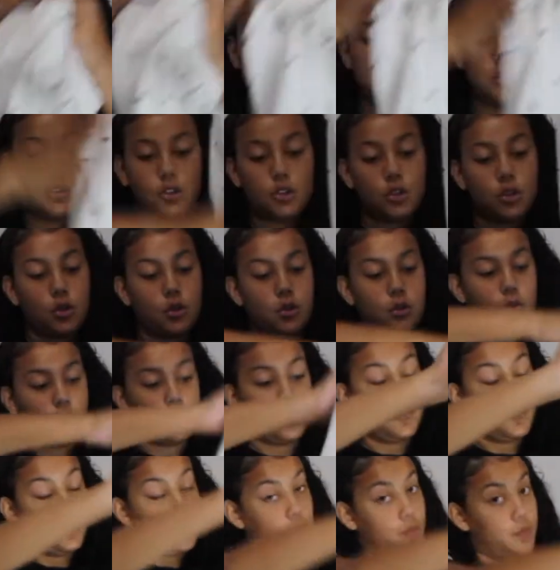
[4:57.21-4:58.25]
So
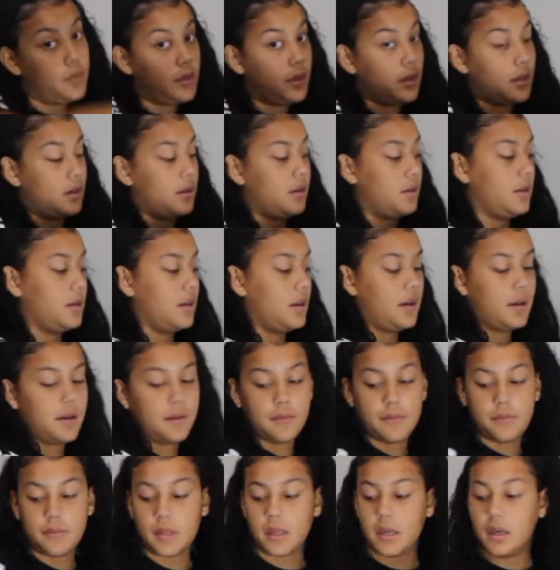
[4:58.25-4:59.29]
yeah.
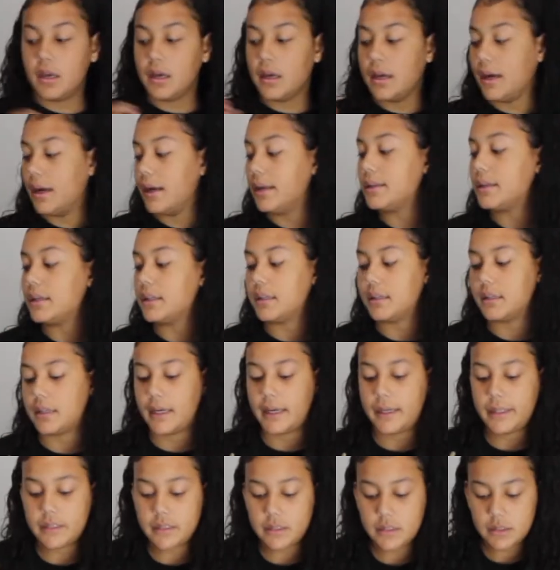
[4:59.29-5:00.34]
And the
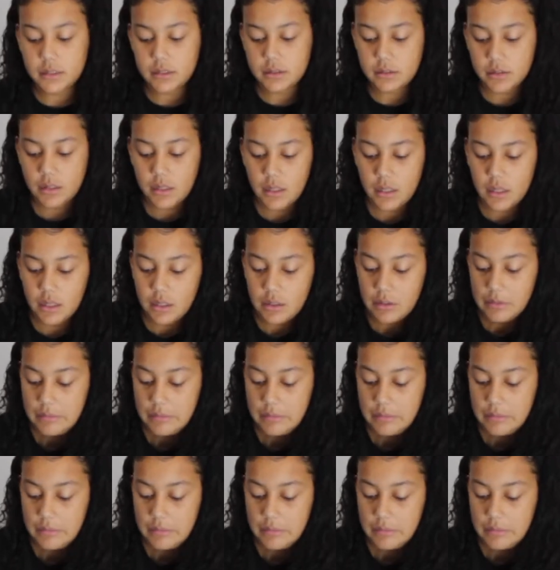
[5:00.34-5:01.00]
last